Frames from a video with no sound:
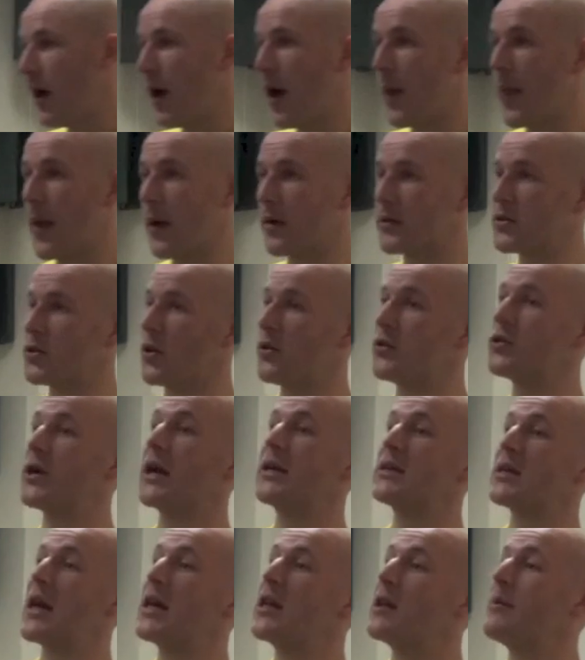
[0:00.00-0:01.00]
And they'll sort of
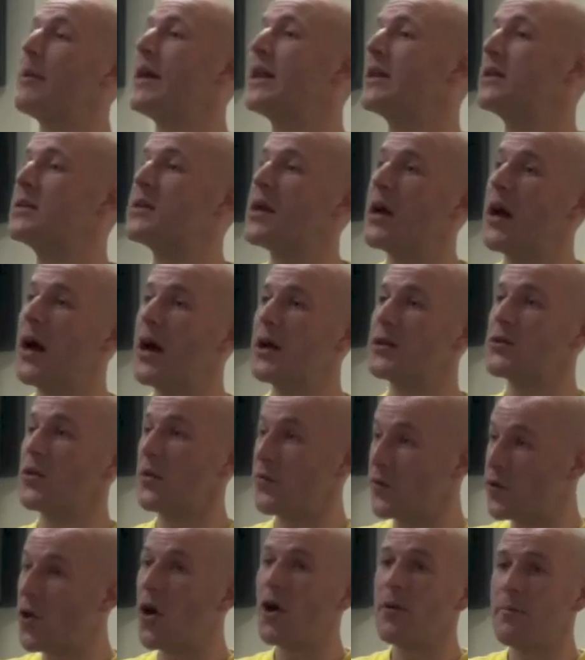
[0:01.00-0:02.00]
translate them into
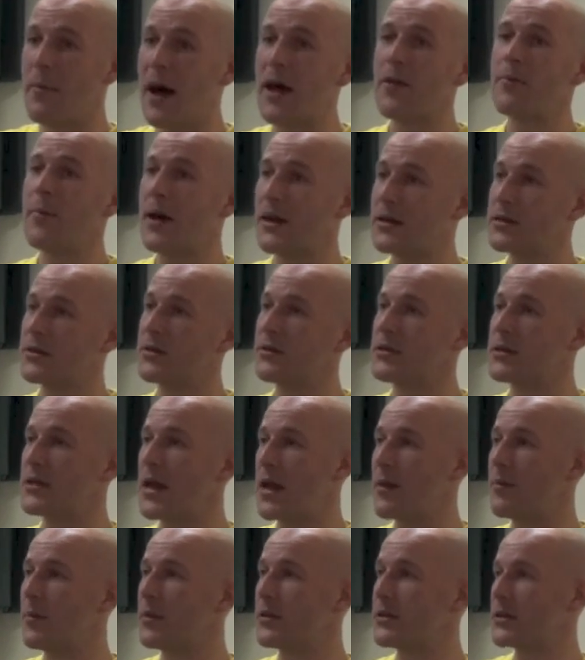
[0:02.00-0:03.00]
sort of non-mathematical
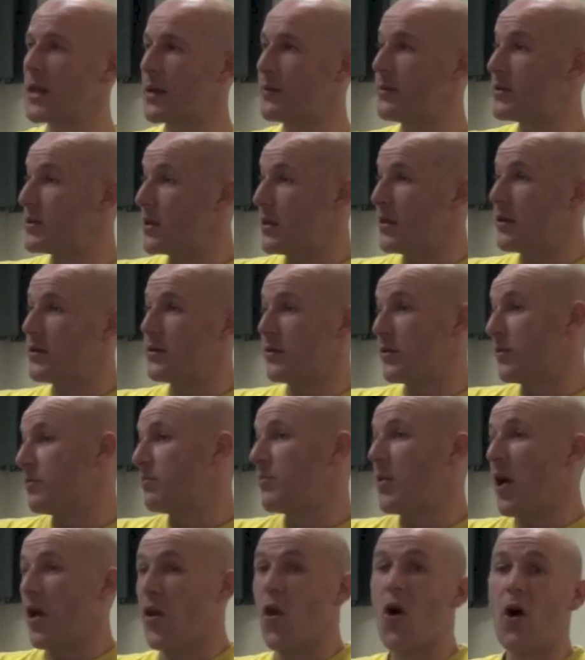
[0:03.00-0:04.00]
statements that
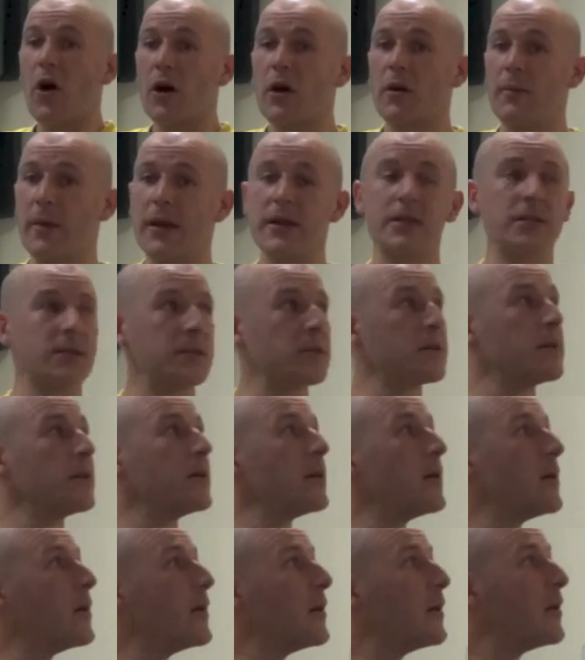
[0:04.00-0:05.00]
are not committed
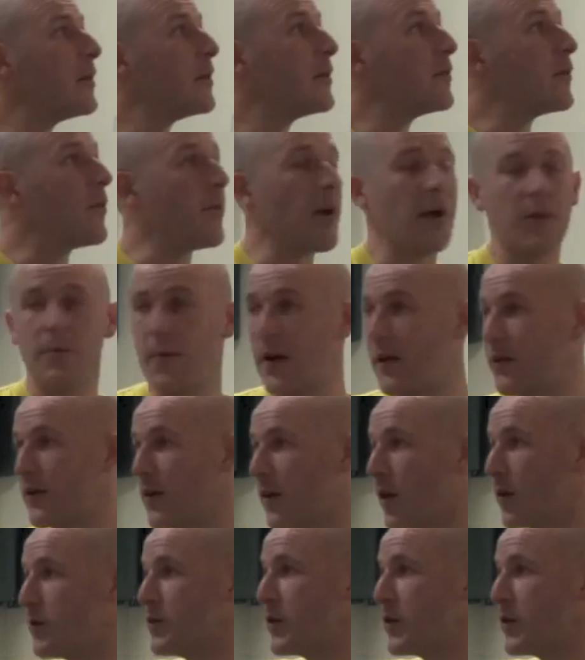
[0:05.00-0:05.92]
to mathematical